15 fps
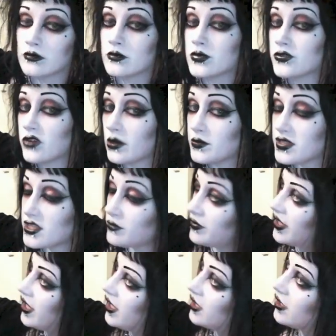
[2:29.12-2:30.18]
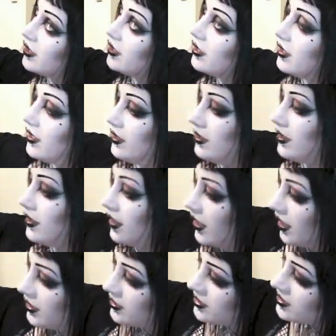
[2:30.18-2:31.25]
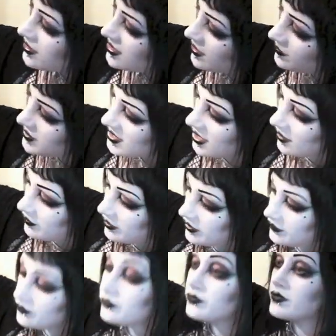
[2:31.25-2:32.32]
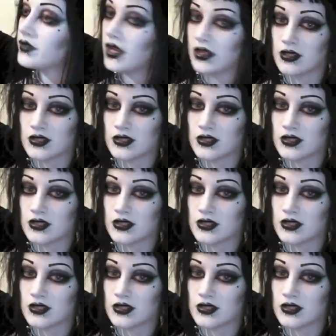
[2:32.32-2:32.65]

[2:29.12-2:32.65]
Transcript: straps at the back and it zips up. And